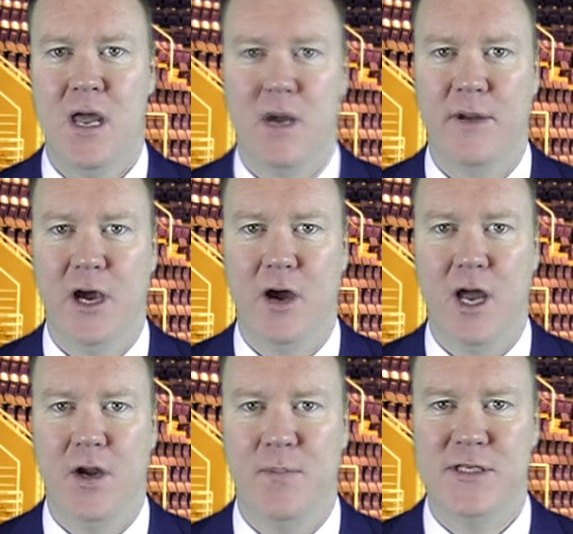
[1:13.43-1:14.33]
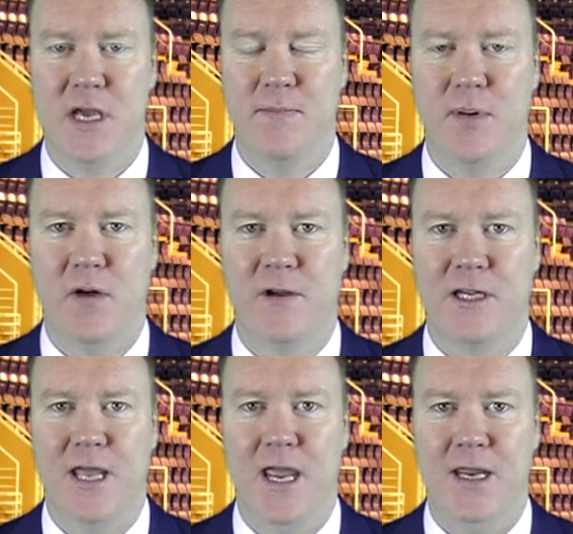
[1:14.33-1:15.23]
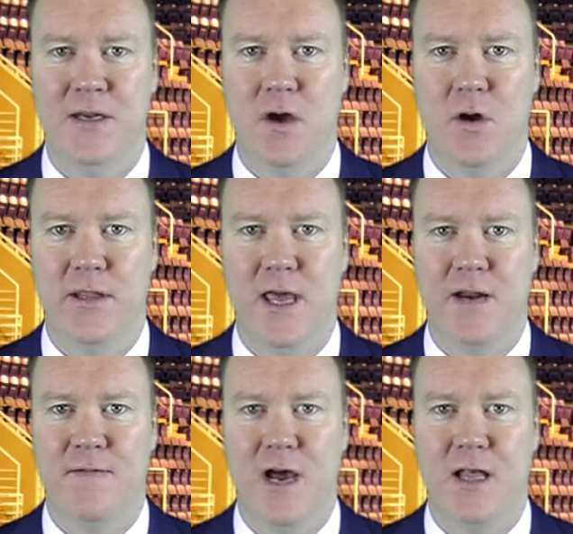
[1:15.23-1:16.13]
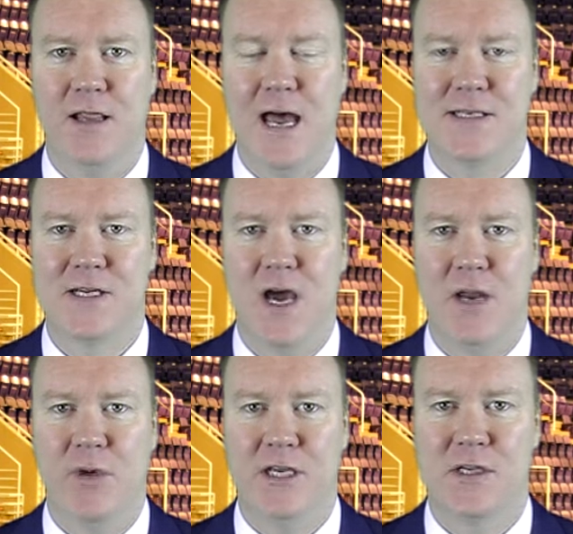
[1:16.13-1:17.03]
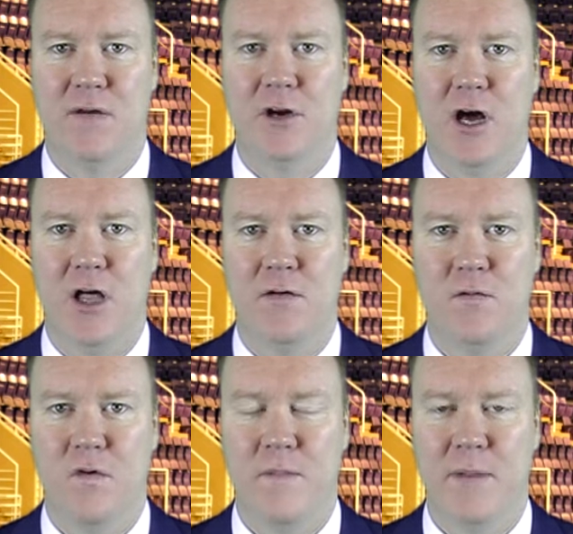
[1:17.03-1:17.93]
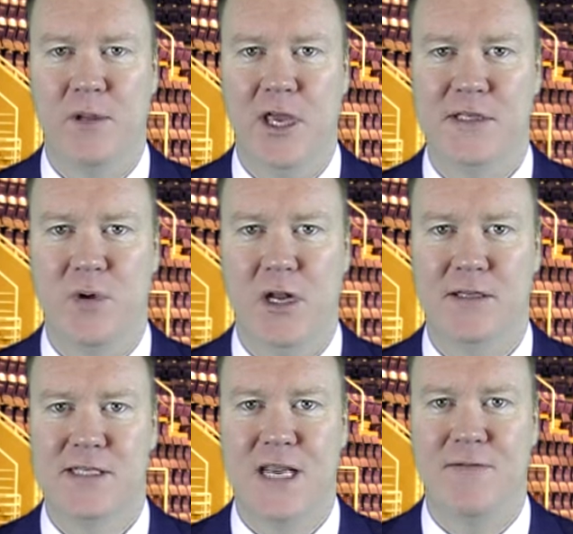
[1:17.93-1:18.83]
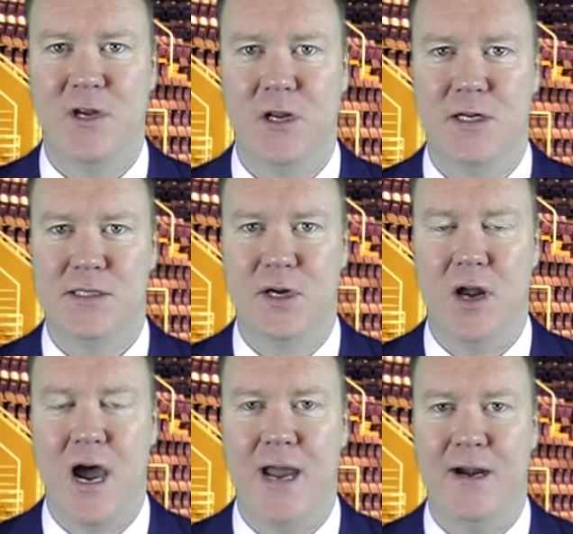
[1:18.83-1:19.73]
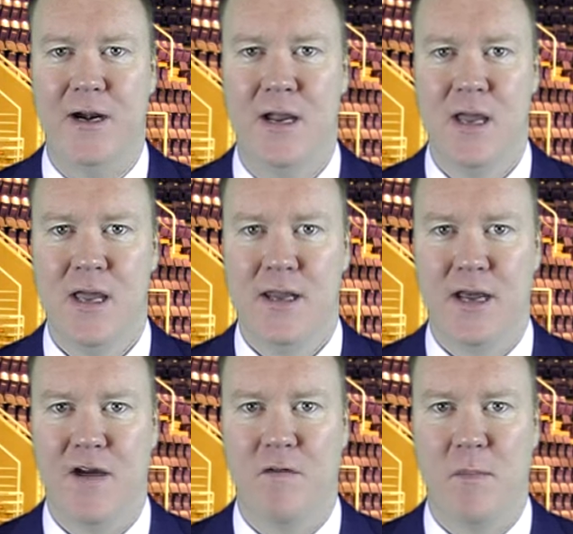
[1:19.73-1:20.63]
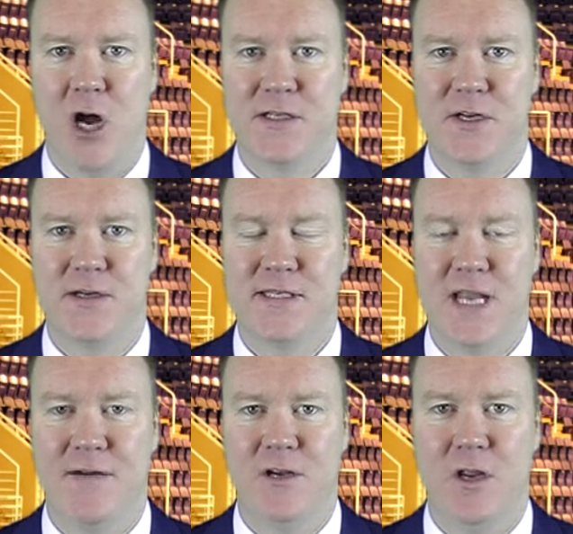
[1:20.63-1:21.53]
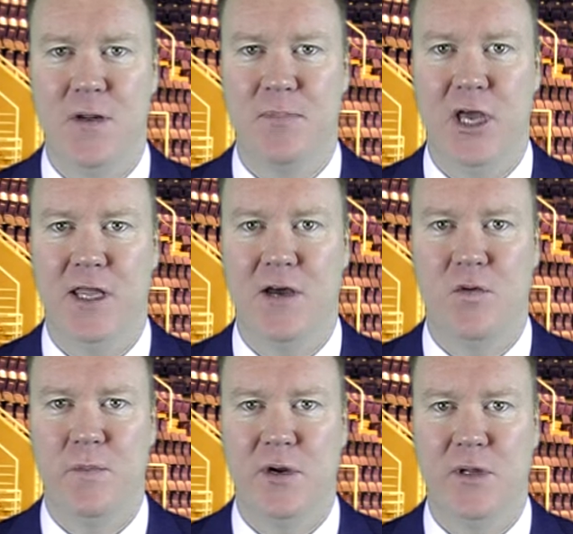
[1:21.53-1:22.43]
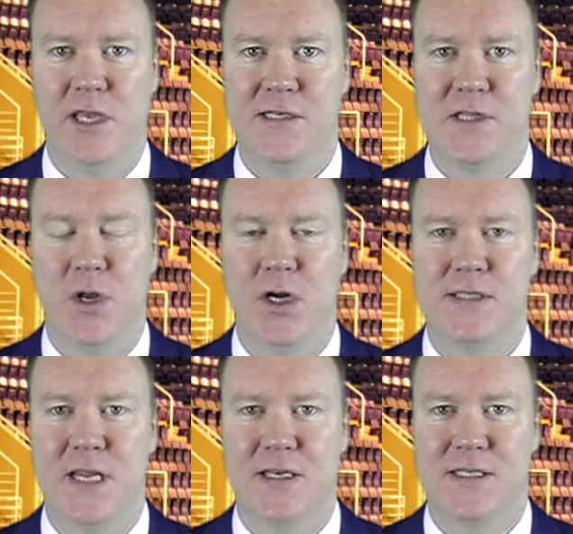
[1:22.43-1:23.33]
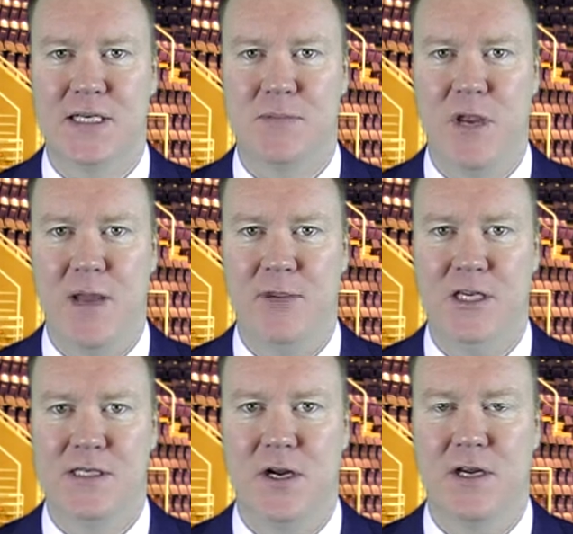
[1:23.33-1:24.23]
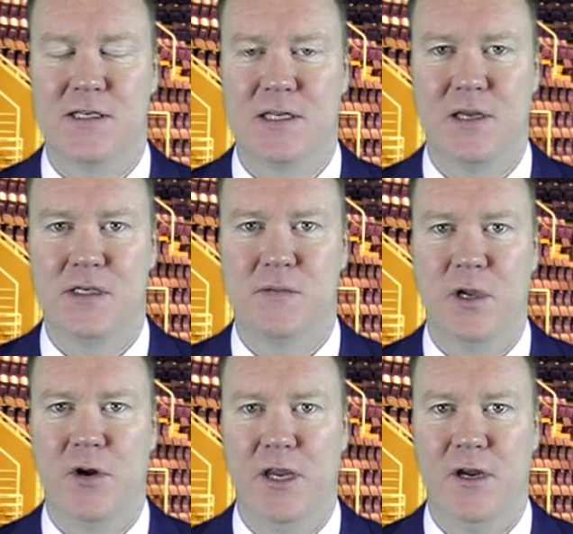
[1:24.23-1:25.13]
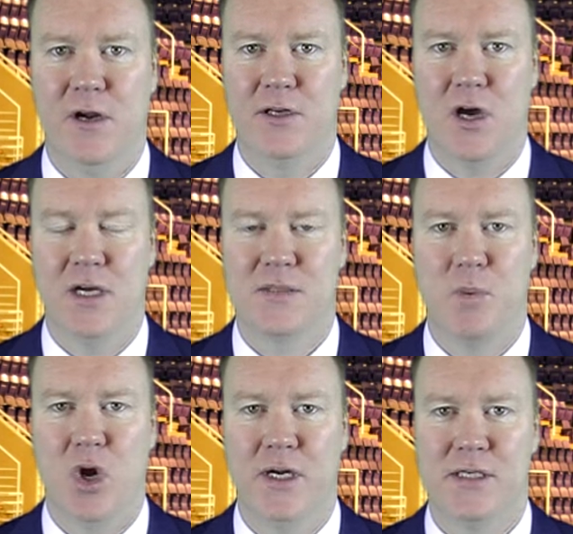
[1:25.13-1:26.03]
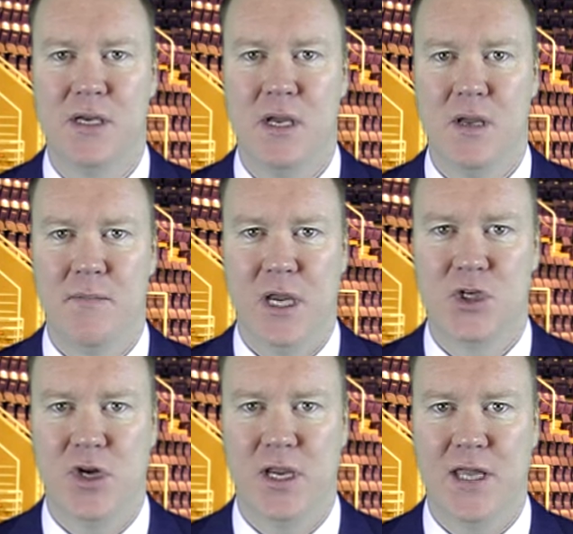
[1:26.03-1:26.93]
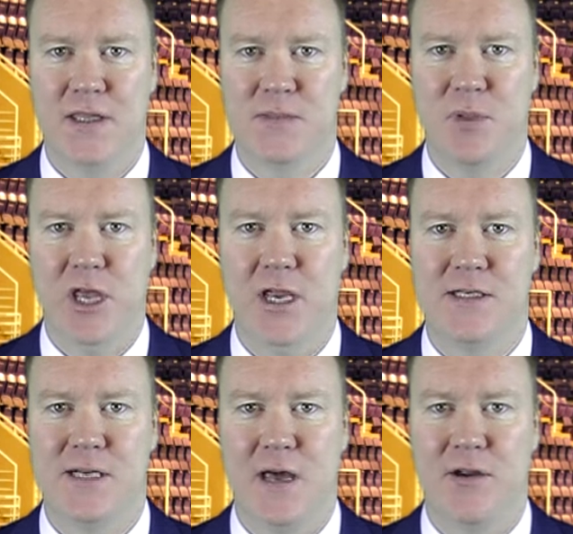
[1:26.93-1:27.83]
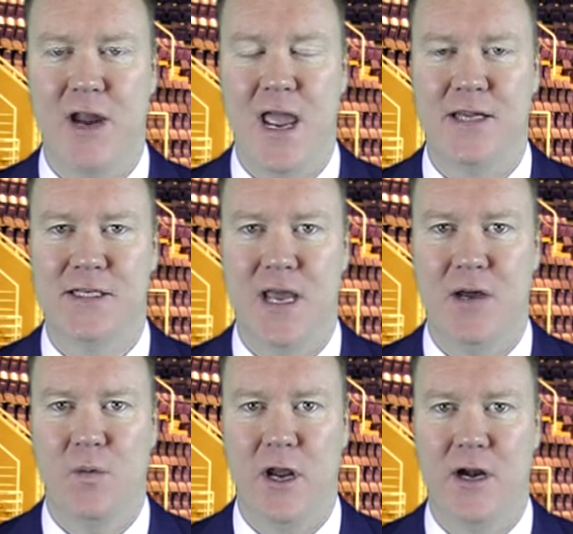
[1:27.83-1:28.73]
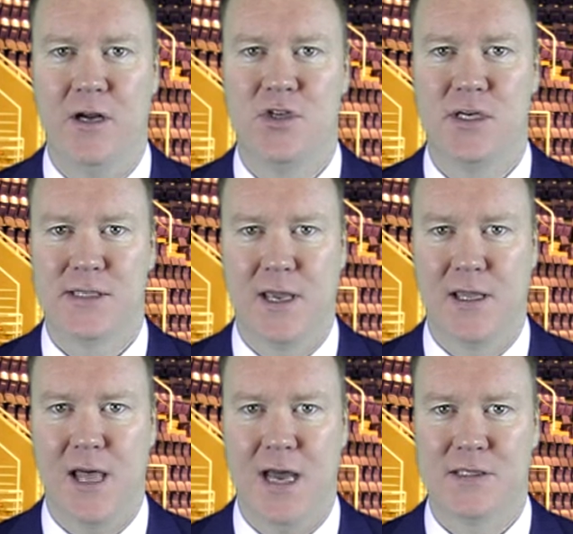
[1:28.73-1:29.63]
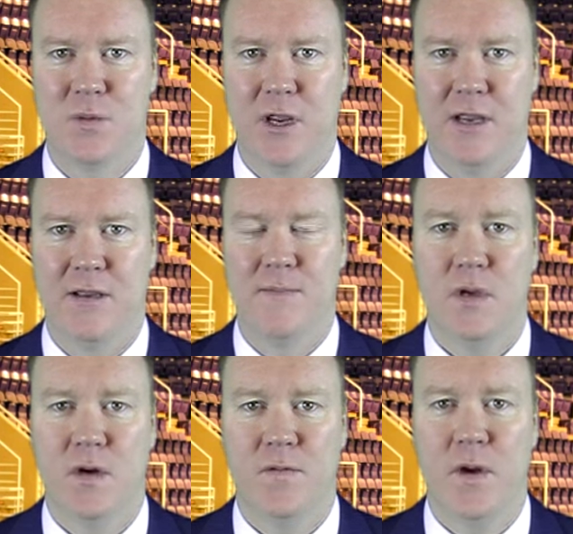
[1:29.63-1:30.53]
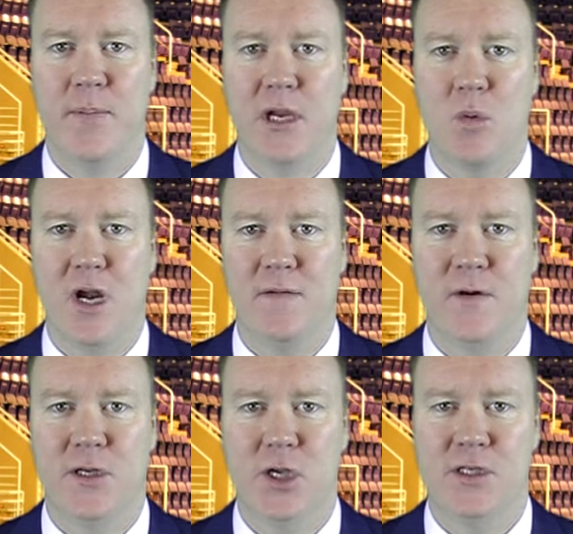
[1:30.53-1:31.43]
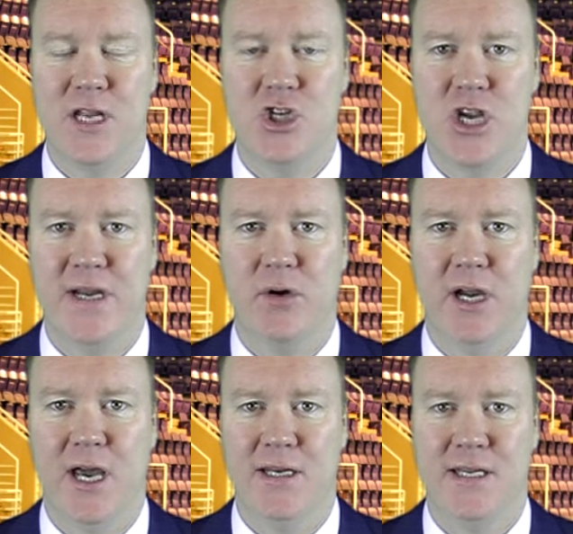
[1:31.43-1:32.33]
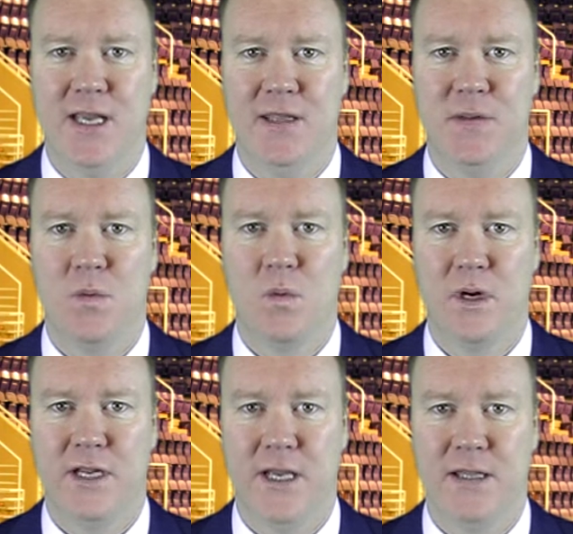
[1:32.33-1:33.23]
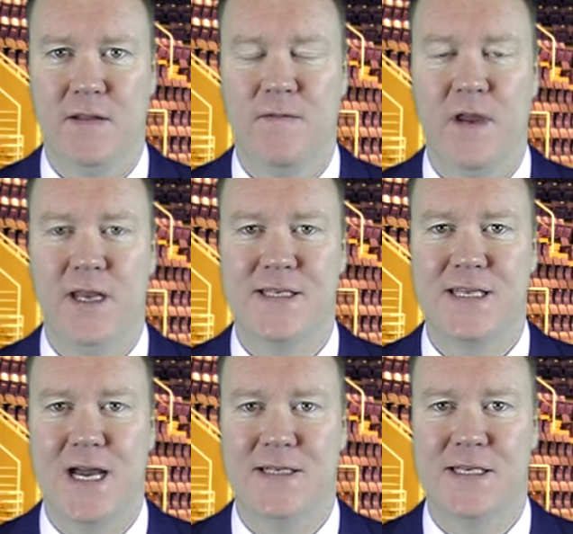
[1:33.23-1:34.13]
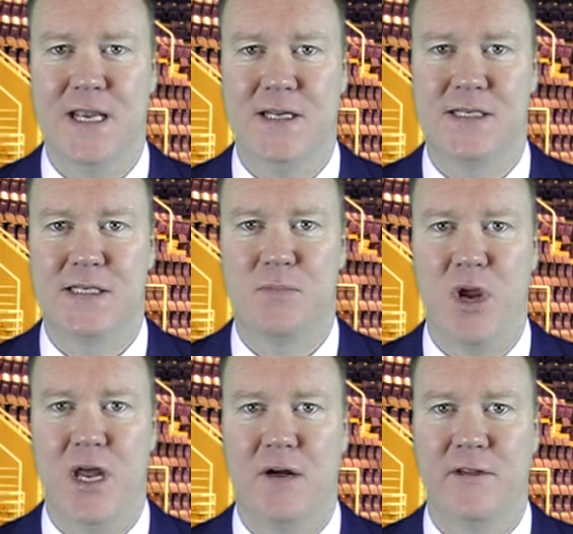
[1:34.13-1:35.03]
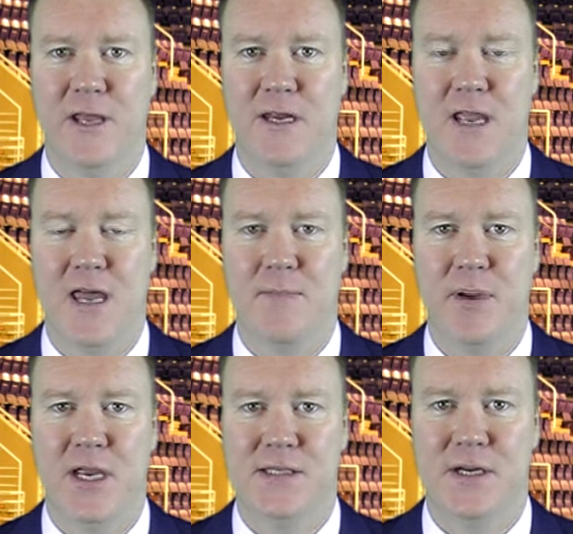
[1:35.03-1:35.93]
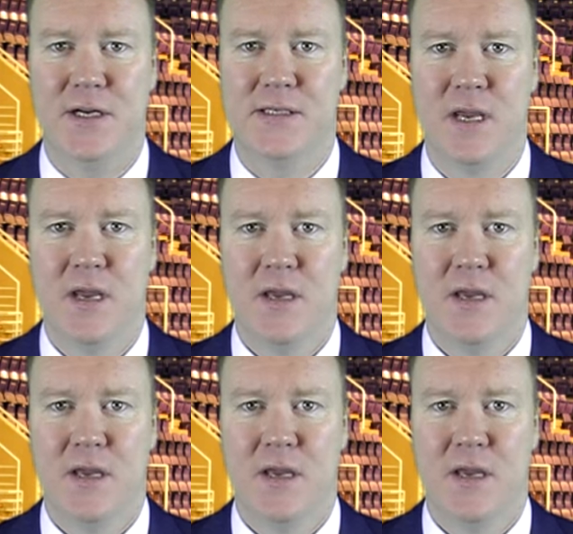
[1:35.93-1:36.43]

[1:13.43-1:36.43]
I'm now 100% perfect, 8-0 in the NFL the last 9 weeks overall with my plays rated 7 units or higher. And I have a monster 7-unit play that will be released Thursday at 6 p.m. Eastern exclusively right here at Doc Sports. Make sure you get this play. It's another hands-down winner, just like last week. Your free pick winner for Tuesday, January 19th. We're taking the Phoenix Suns against the spread over the Indiana Pacers.